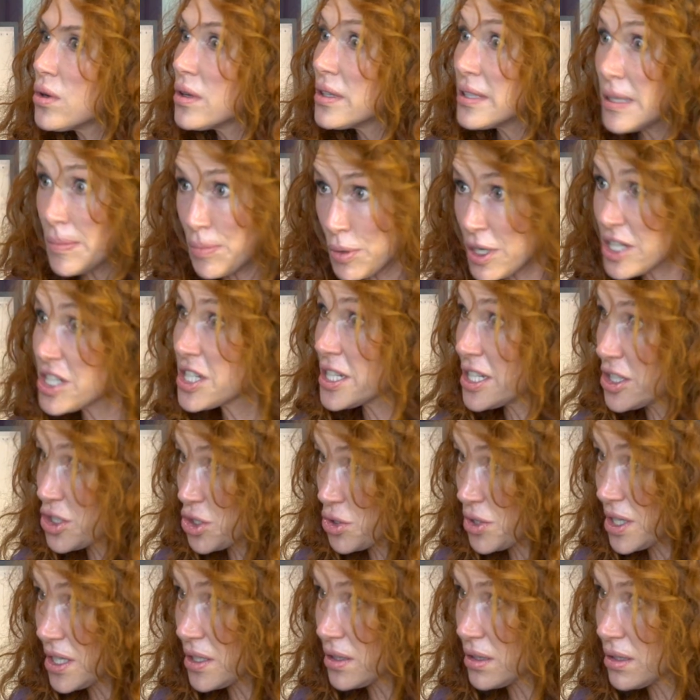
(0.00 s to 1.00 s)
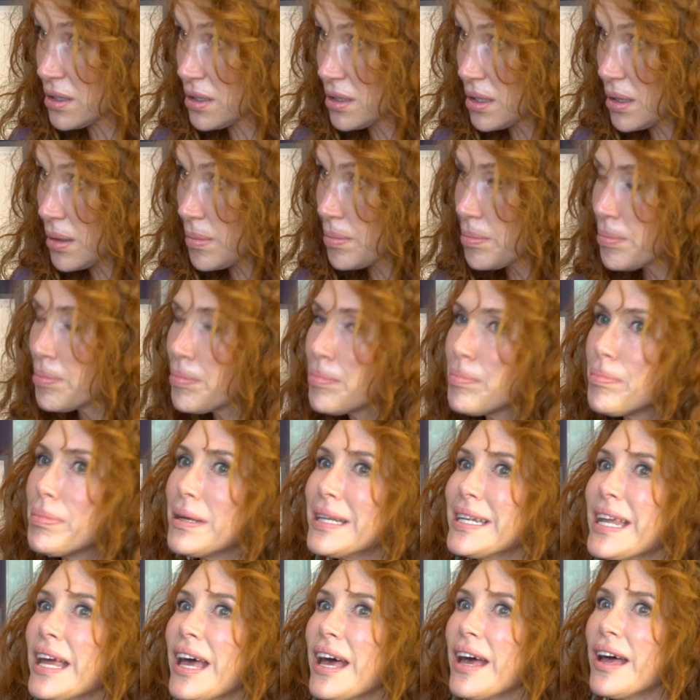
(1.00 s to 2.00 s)
Depression is real,
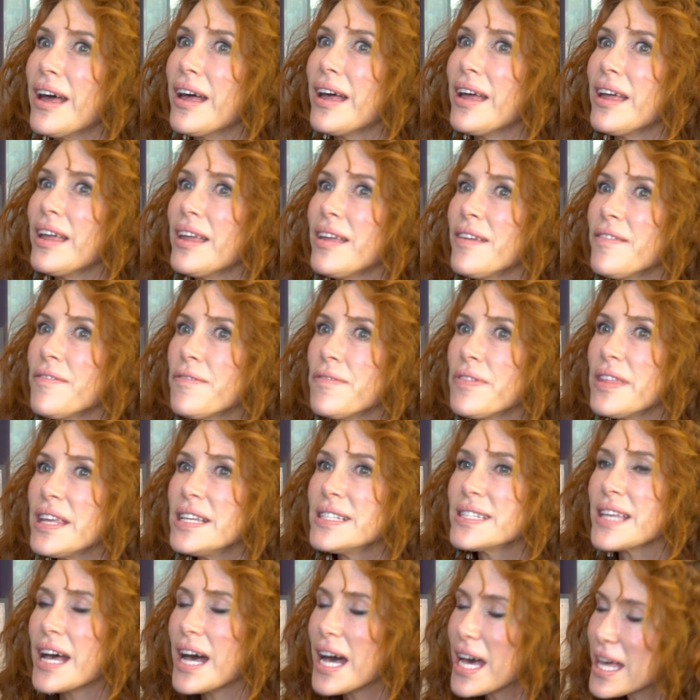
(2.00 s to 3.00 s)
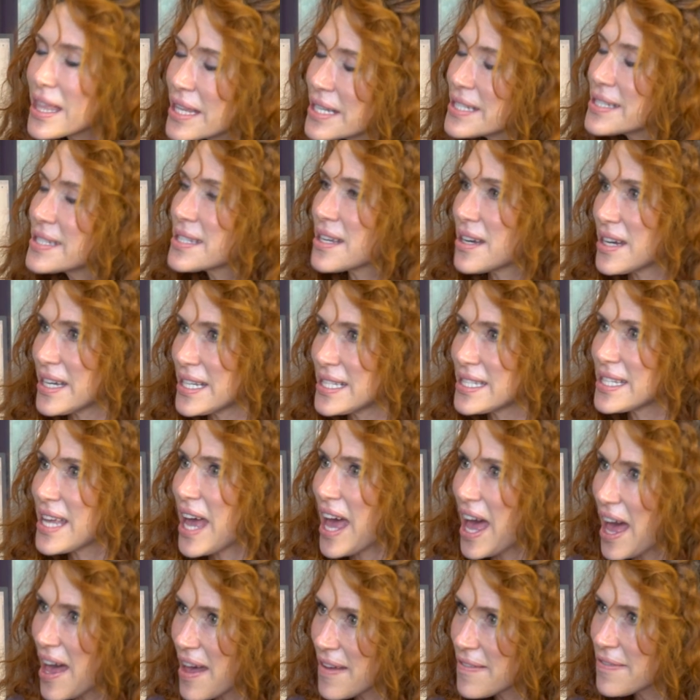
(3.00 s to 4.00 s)
but if there's other signs,
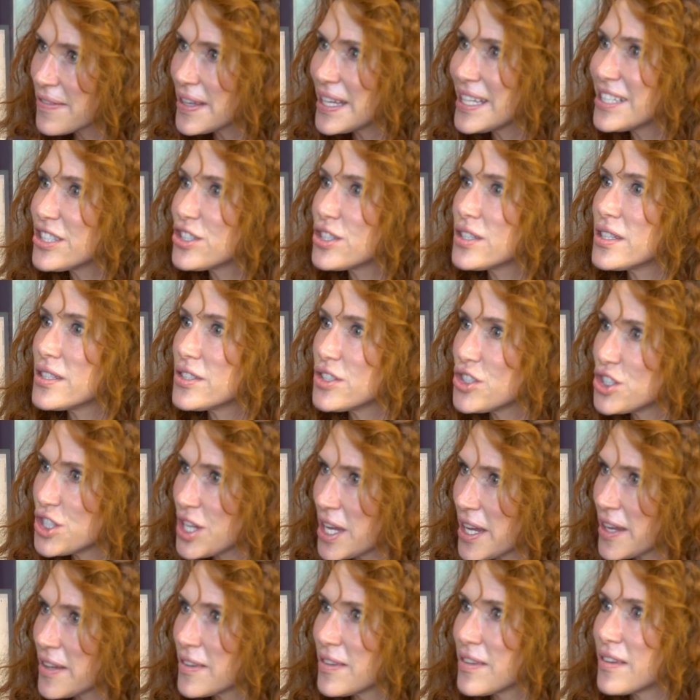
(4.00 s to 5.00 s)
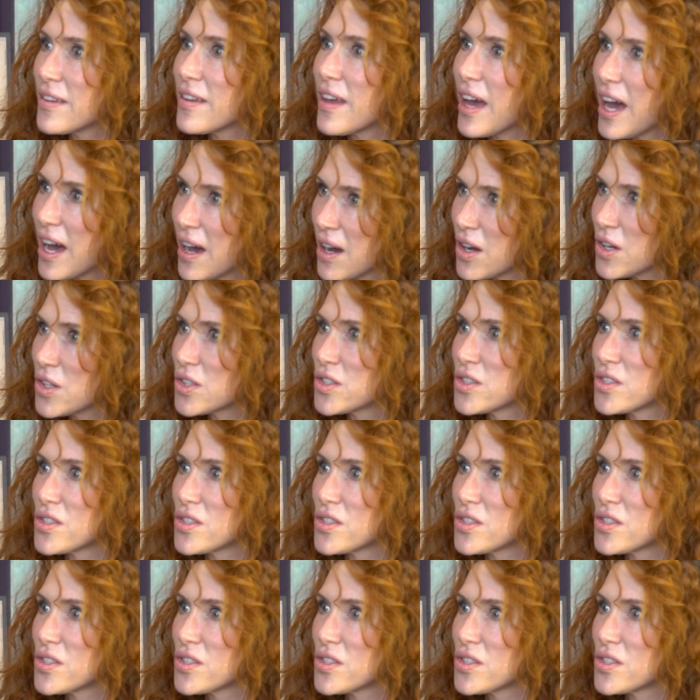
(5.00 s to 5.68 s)
have it checked out.